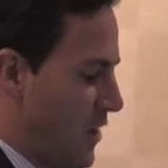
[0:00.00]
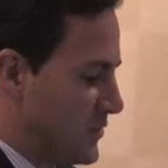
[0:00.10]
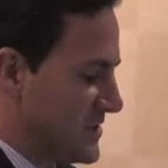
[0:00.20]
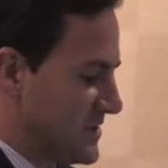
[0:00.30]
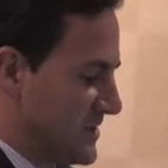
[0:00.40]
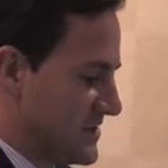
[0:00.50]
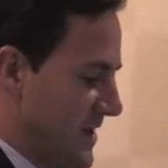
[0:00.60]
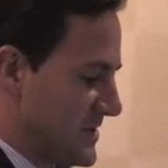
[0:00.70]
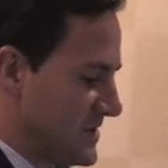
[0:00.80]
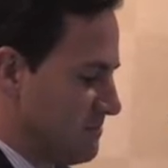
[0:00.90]
I was a
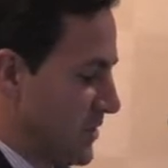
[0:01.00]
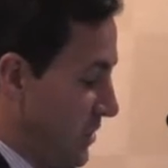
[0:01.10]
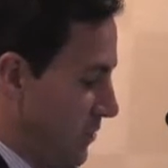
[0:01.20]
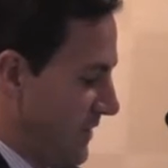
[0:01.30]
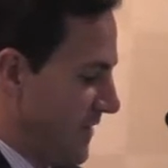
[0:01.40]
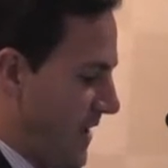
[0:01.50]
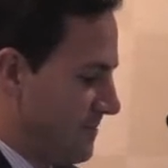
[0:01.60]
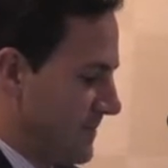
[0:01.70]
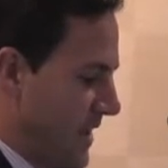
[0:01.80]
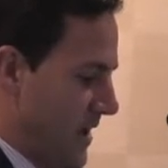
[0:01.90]
success. Can you believe that?
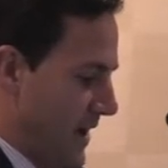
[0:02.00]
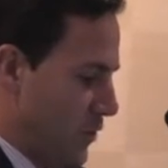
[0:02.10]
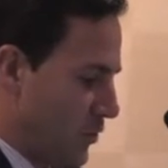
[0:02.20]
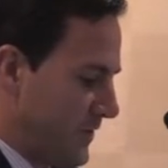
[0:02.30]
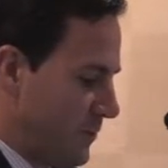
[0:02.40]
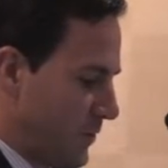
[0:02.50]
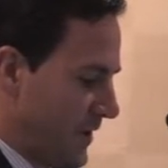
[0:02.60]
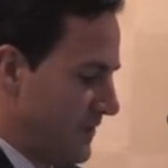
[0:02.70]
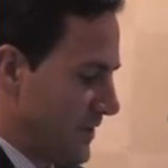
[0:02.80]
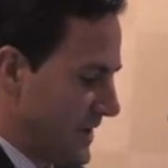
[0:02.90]
In order to
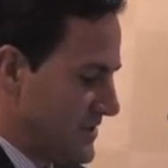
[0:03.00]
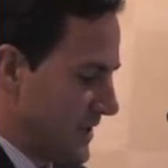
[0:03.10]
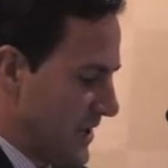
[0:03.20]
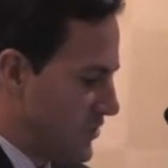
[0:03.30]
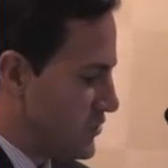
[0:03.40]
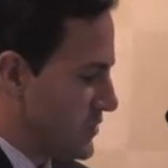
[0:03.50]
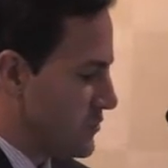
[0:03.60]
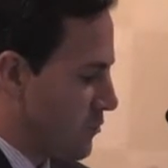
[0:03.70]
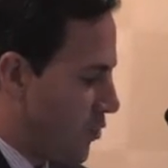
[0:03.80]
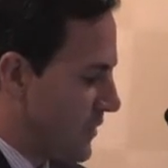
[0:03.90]
believe the LASIK industry's
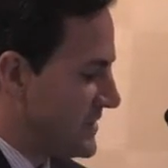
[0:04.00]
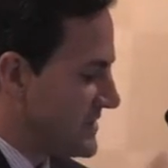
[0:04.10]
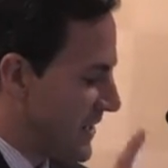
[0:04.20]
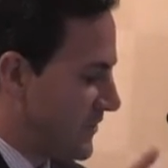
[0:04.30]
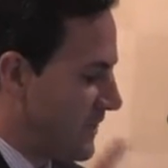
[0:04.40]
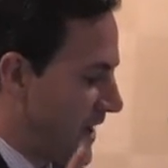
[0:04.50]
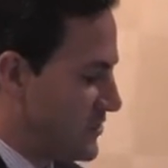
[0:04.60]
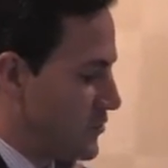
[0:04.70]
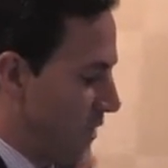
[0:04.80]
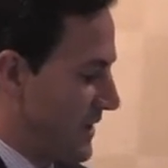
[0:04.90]
reported
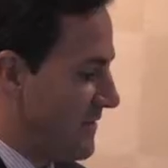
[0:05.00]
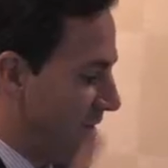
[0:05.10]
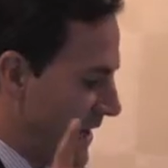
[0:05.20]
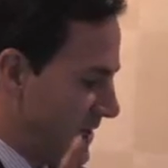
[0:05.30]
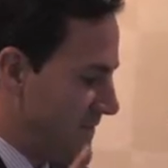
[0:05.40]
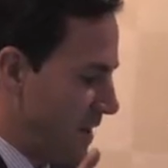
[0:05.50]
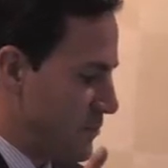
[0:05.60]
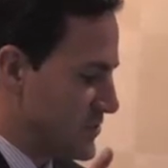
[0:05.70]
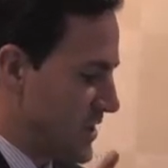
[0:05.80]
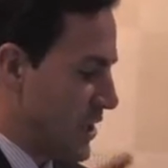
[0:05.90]
satisfaction rate of
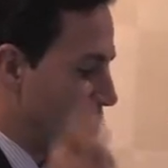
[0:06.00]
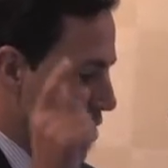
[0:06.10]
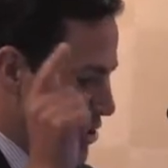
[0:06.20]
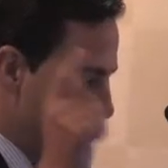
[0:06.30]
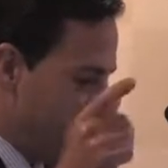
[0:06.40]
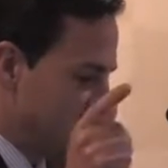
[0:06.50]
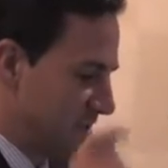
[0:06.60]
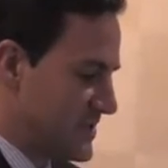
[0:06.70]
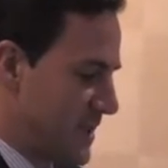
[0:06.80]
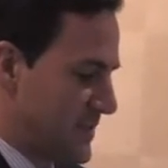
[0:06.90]
95%, you must
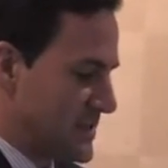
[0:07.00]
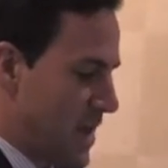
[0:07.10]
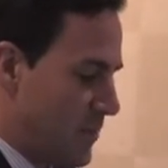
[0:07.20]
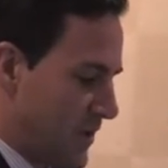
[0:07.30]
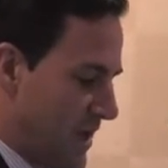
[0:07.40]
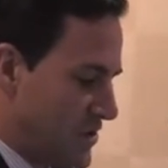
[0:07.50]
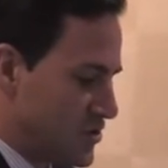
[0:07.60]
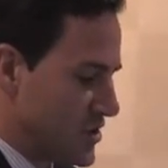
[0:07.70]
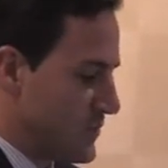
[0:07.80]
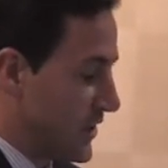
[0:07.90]
accept these
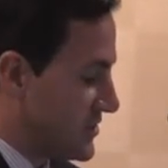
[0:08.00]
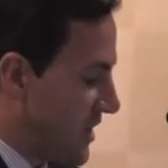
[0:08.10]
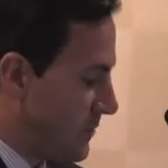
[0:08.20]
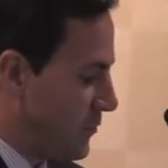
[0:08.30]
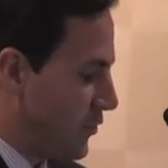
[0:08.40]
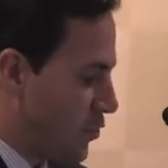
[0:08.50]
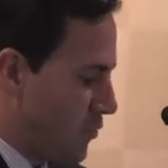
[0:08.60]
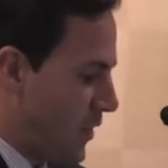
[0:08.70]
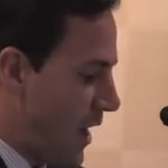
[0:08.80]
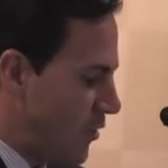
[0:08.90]
complications to be acceptable
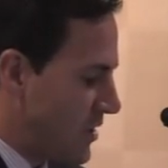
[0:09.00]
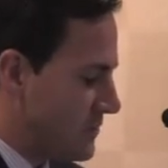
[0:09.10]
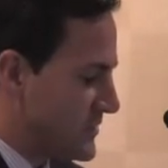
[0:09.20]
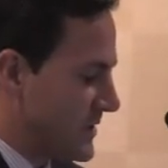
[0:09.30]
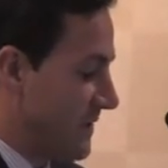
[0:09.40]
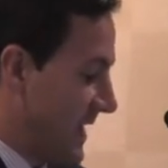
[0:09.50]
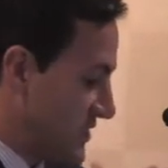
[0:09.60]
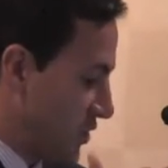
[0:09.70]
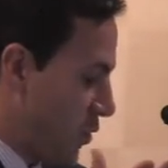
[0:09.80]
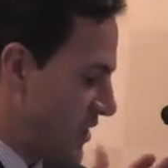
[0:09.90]
normal outcomes. That's
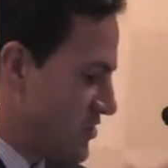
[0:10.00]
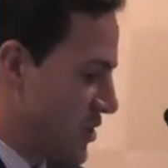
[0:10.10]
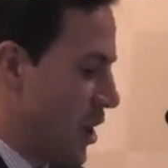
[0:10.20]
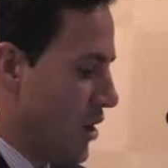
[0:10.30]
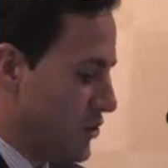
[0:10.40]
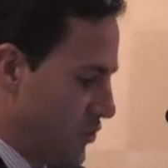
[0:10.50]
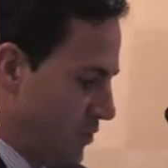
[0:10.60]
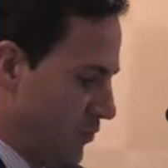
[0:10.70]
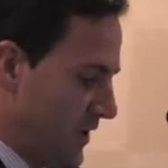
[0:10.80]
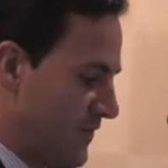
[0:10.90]
the question. Do
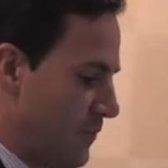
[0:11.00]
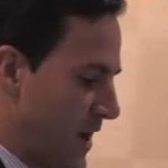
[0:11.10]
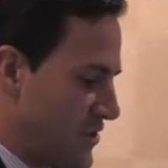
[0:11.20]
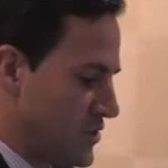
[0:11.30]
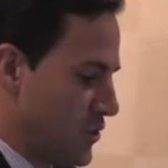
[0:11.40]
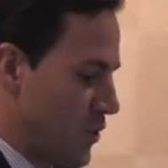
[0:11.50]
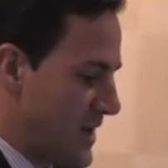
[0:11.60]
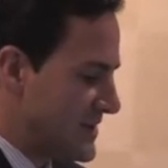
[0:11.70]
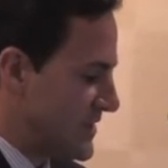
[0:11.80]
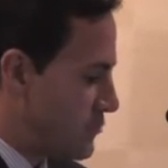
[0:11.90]
you believe a patient who
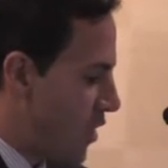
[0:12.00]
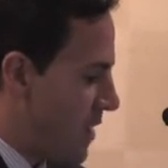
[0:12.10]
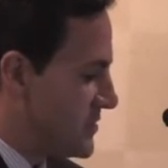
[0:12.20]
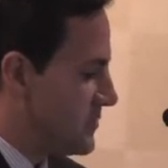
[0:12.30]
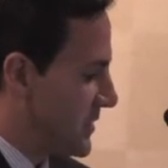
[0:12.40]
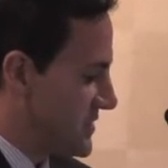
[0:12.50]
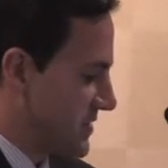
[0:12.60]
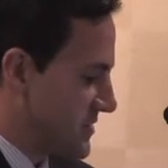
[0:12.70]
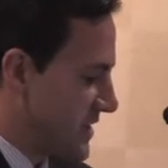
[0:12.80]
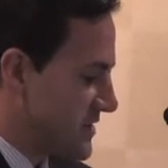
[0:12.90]
has these problems to be a
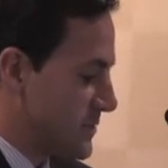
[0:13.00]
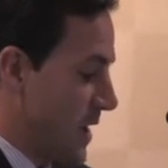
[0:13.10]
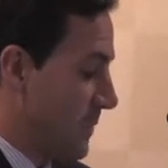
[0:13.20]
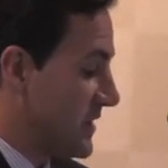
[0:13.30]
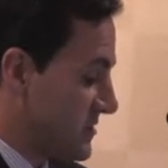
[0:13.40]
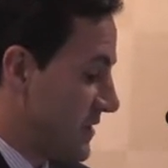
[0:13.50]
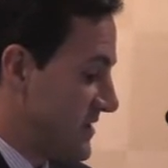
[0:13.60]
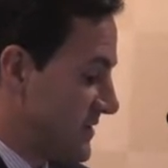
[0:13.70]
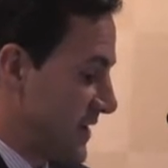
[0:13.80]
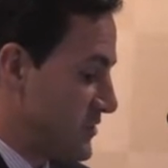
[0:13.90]
success because the
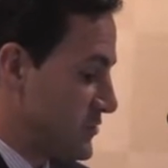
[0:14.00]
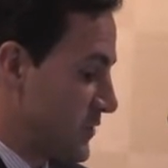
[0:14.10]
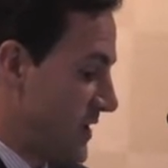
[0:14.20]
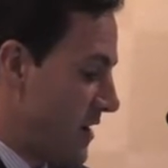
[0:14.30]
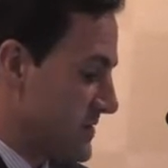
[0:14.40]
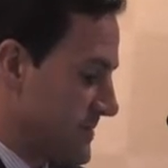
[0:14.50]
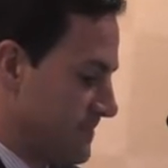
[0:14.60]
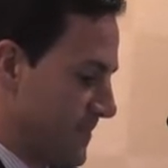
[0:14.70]
LASIK industry does?